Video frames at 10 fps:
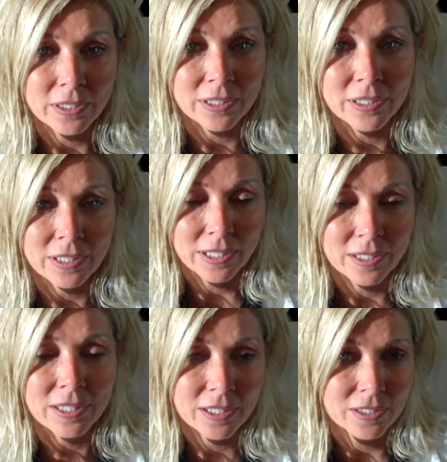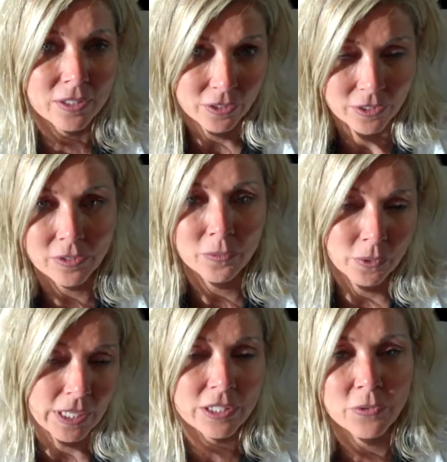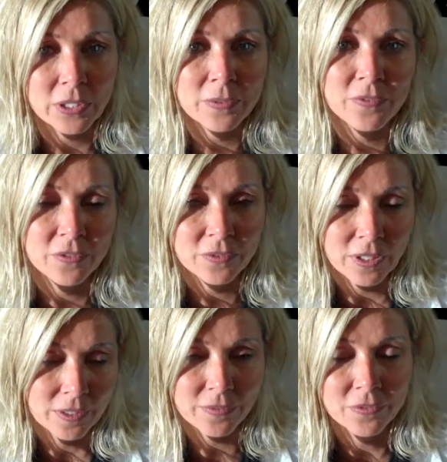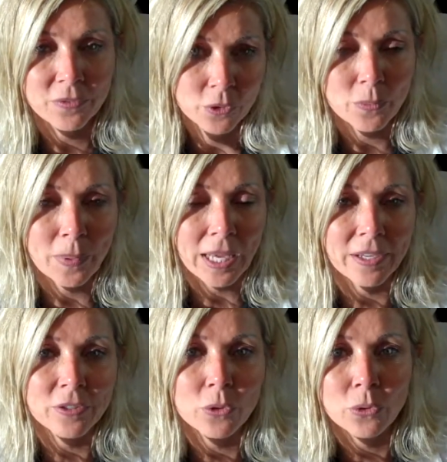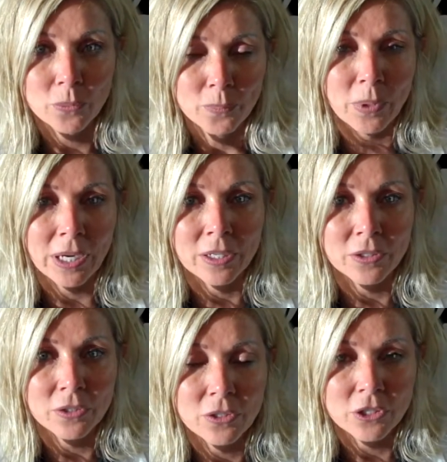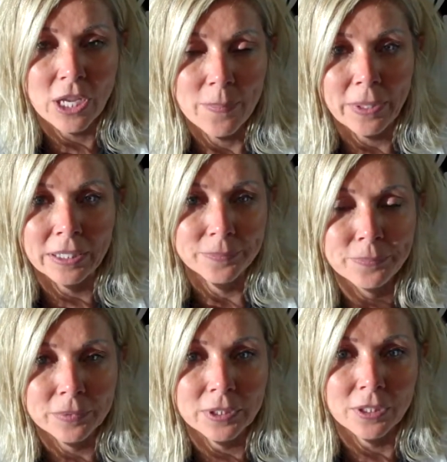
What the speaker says: The that were necessary to apply to brow shaping.